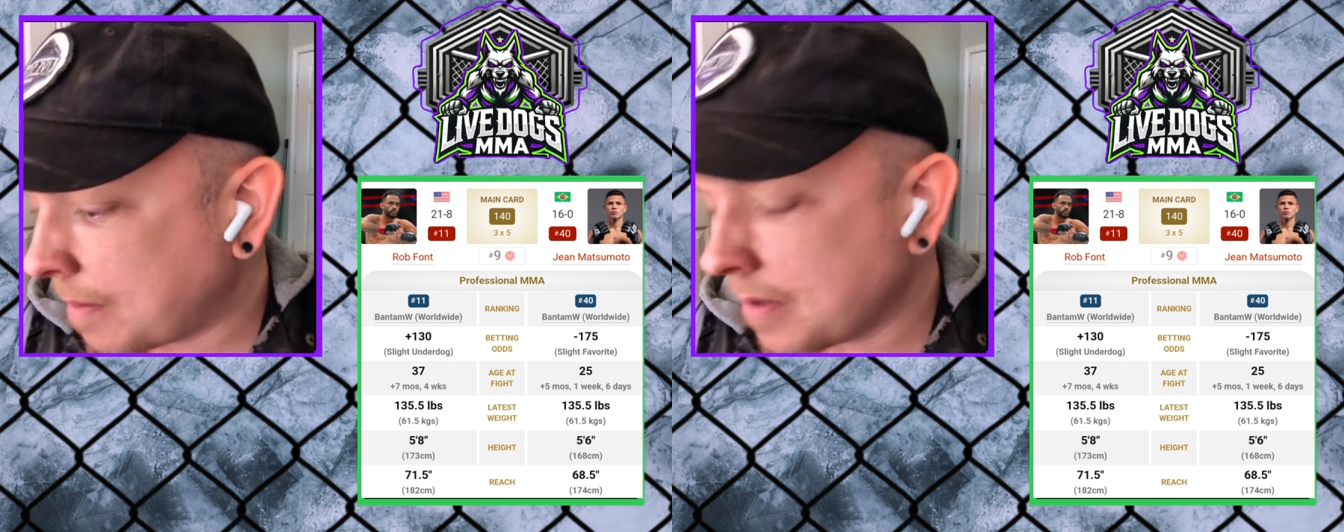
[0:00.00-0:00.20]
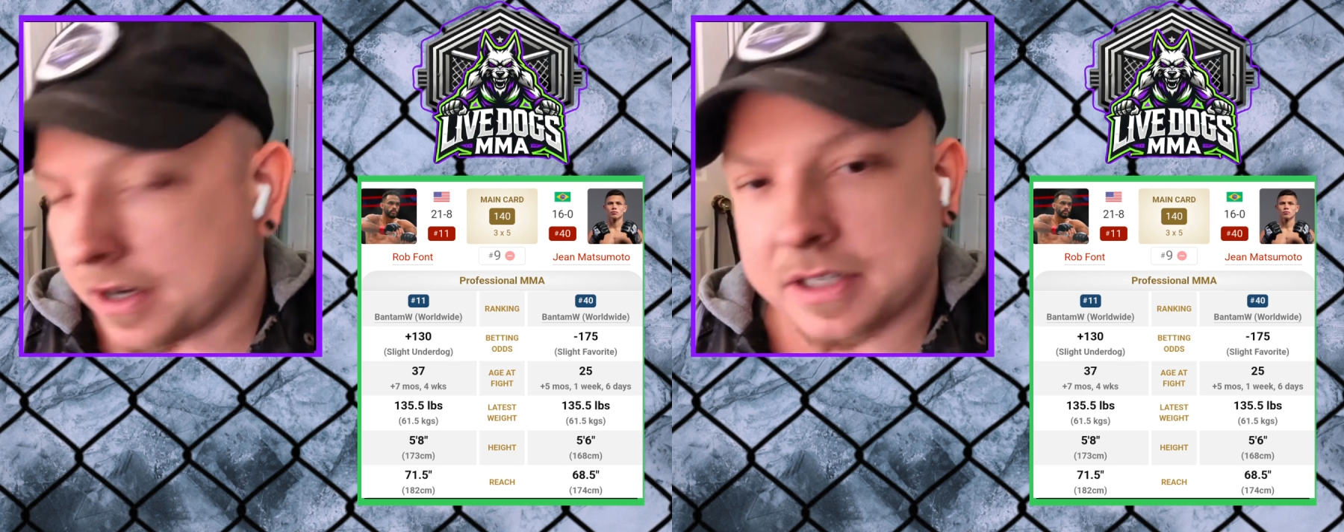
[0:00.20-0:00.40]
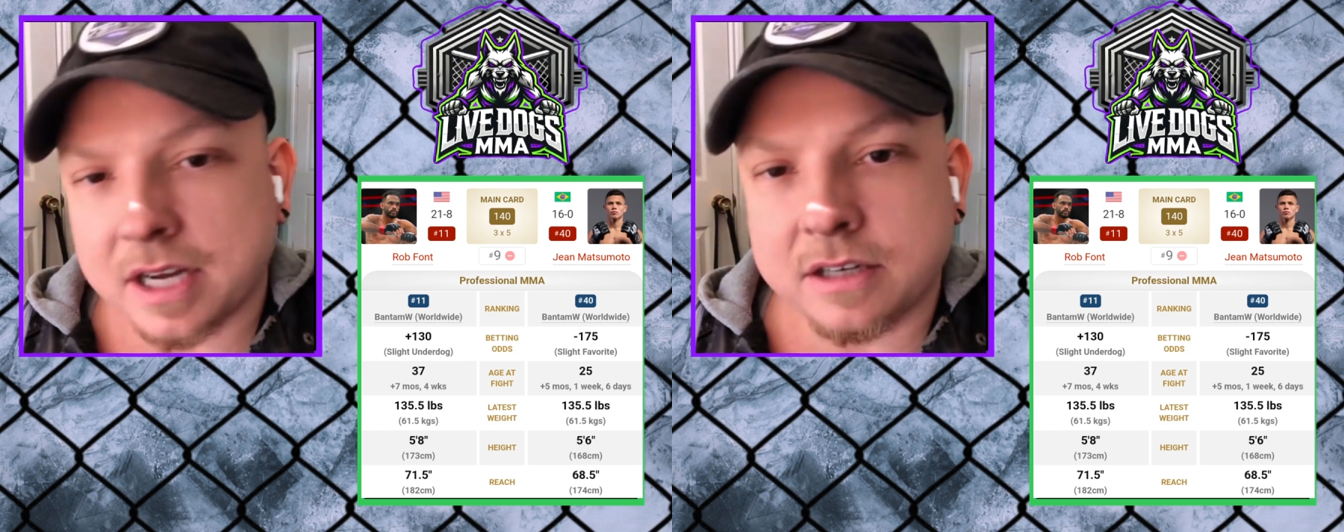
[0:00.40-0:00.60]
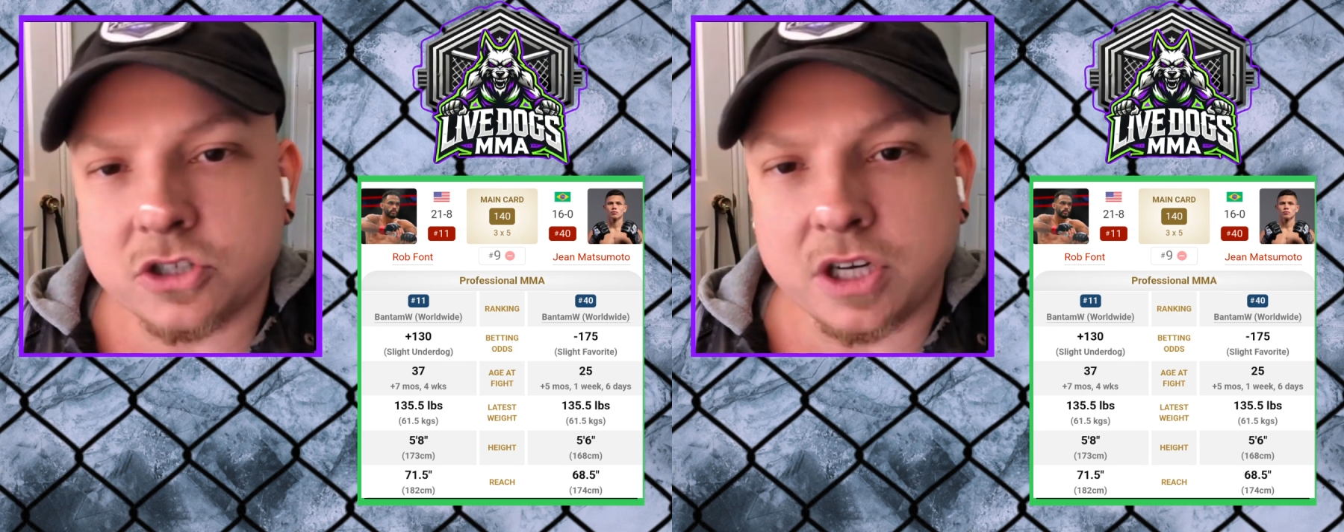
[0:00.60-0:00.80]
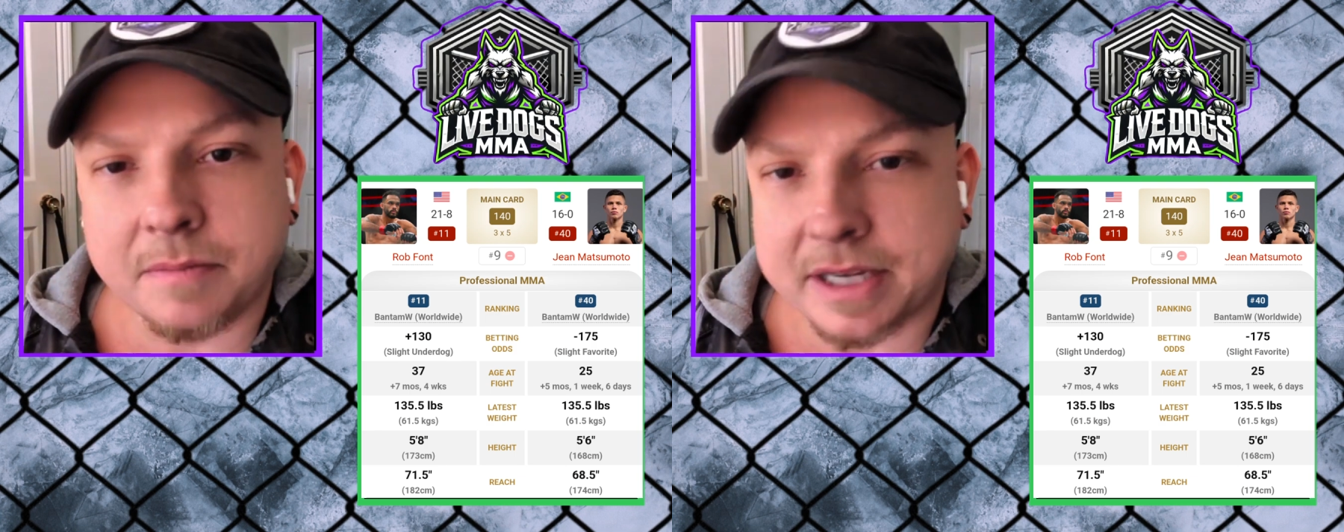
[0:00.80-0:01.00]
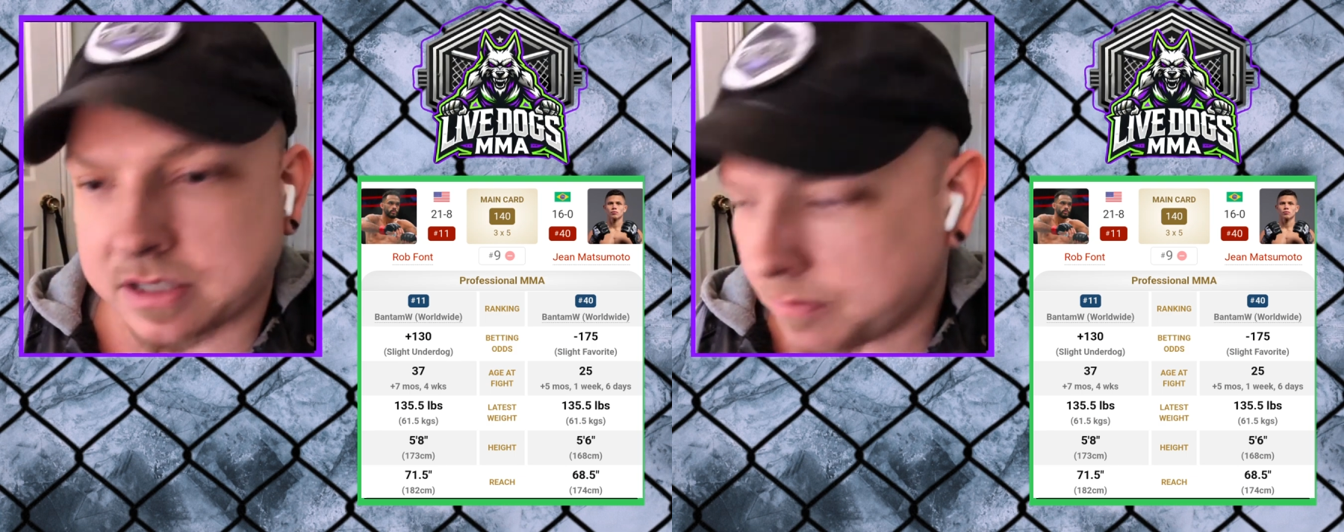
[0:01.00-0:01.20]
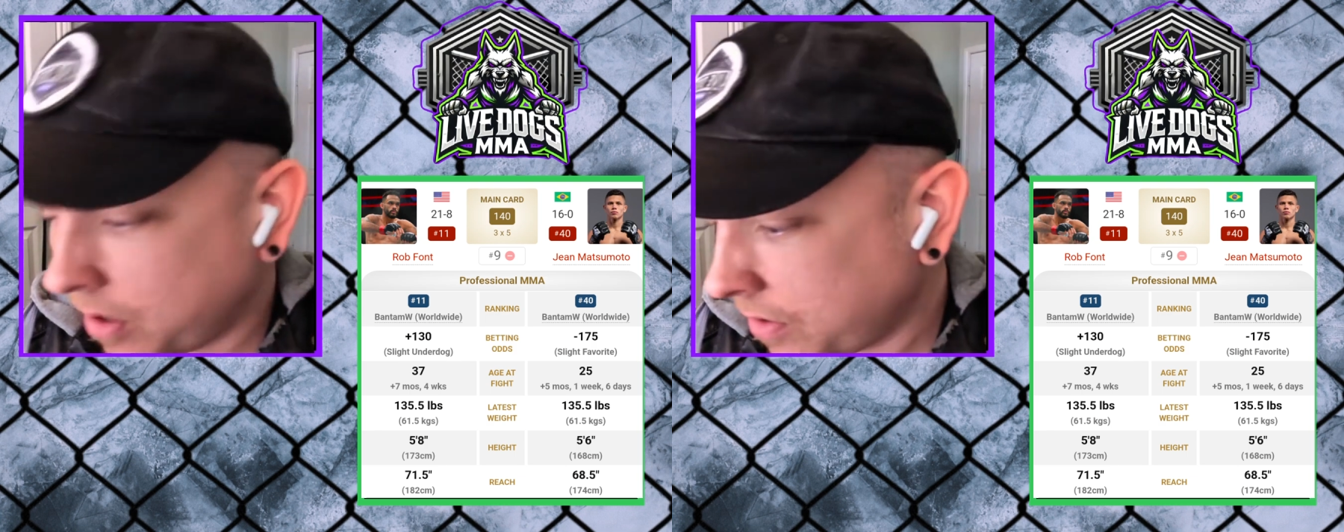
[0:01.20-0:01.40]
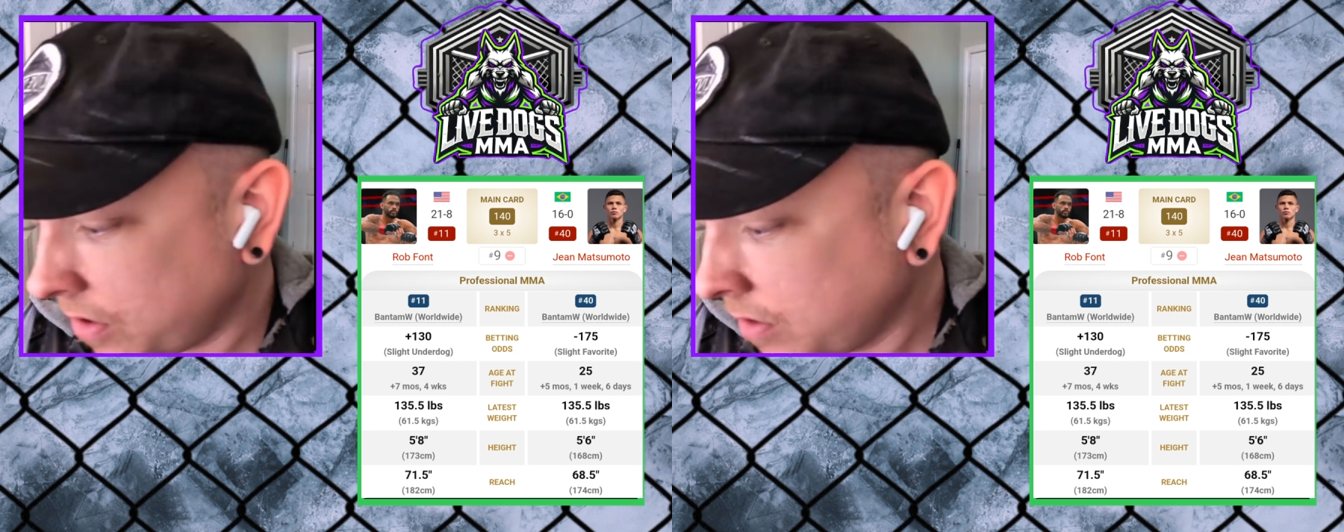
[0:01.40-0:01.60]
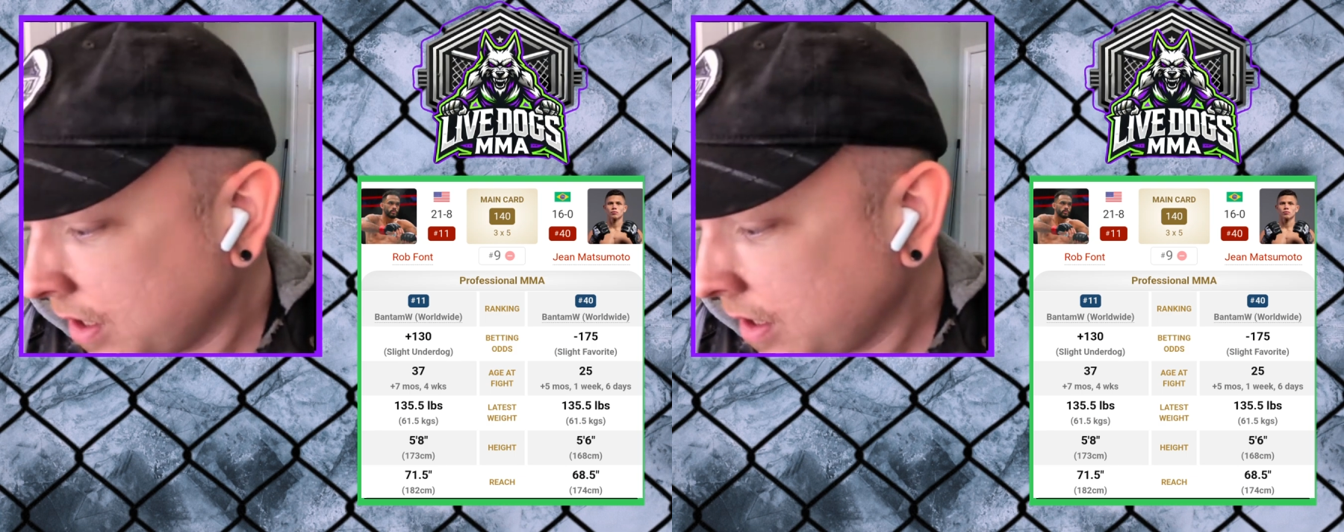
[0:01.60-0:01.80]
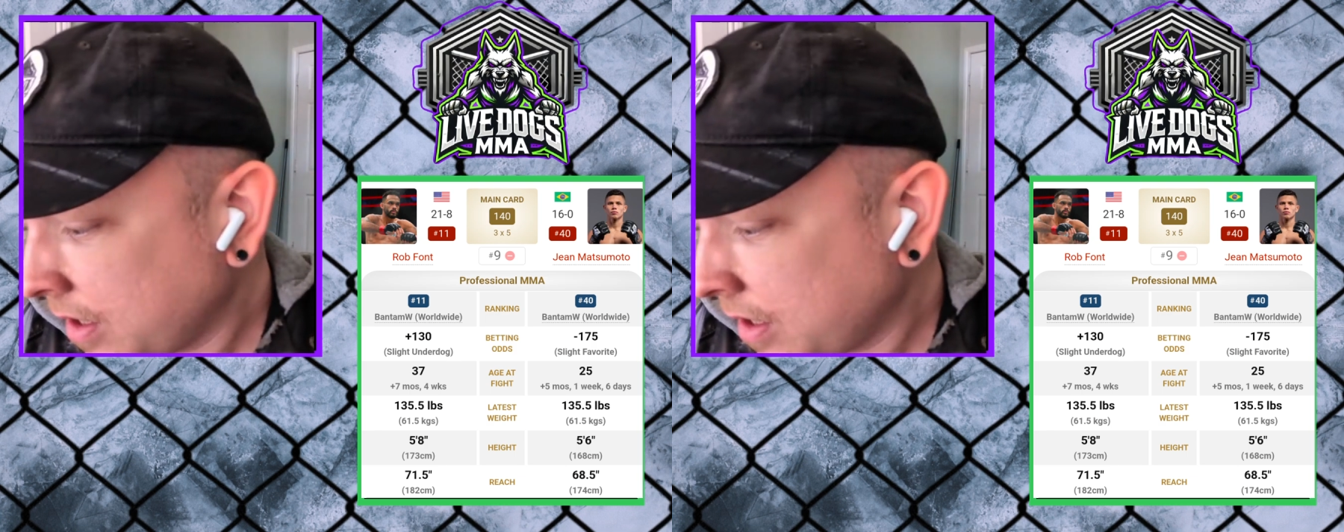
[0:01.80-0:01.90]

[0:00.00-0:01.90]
I'm going to take Gene Matsumoto.